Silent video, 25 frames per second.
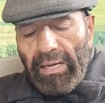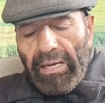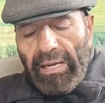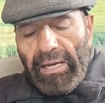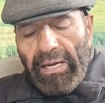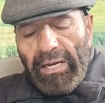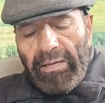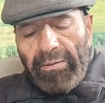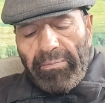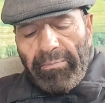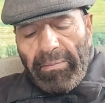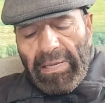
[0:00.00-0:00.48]

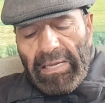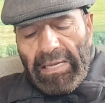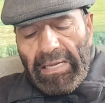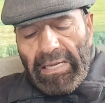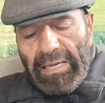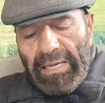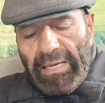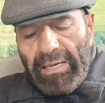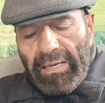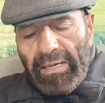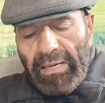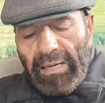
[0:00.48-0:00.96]
It
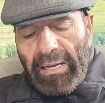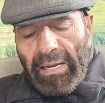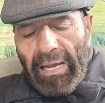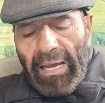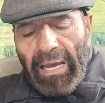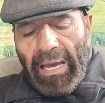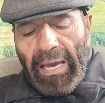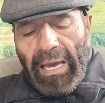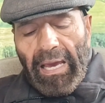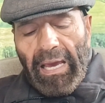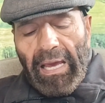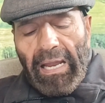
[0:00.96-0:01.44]
means
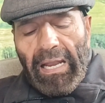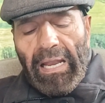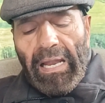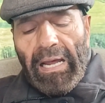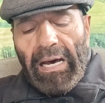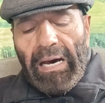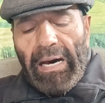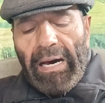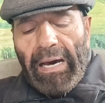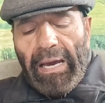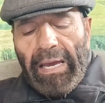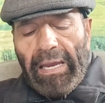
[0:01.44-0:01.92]

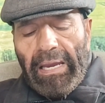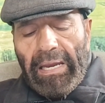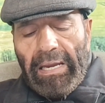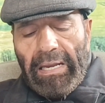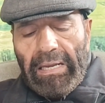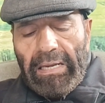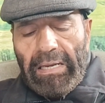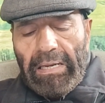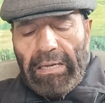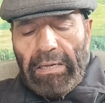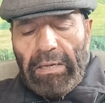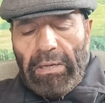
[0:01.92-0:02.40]

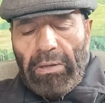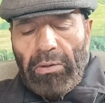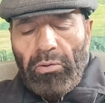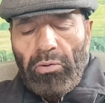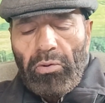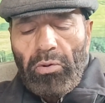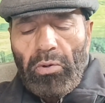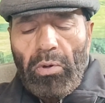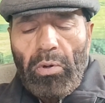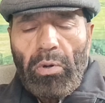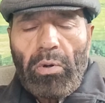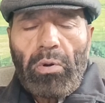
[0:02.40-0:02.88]
align
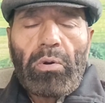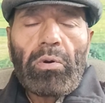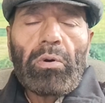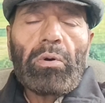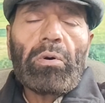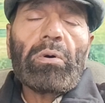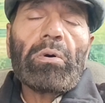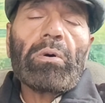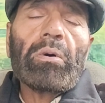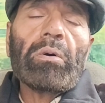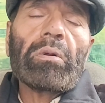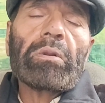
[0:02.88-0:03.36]
your
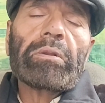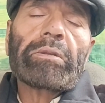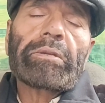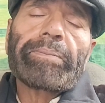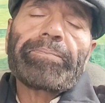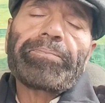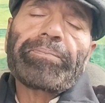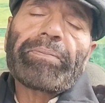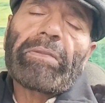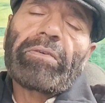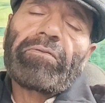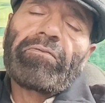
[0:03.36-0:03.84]
goals
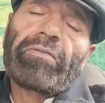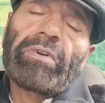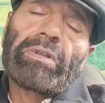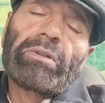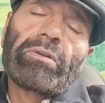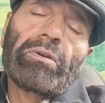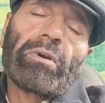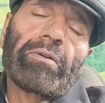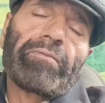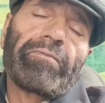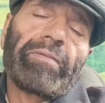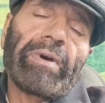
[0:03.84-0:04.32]
with
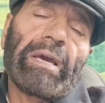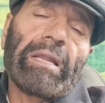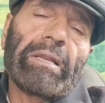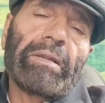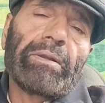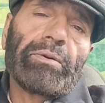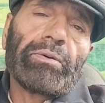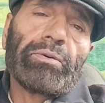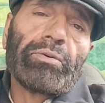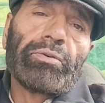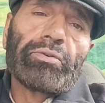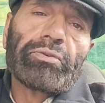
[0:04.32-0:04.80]
your
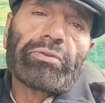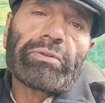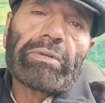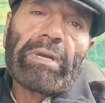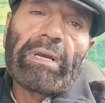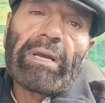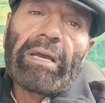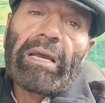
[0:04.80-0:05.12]
values.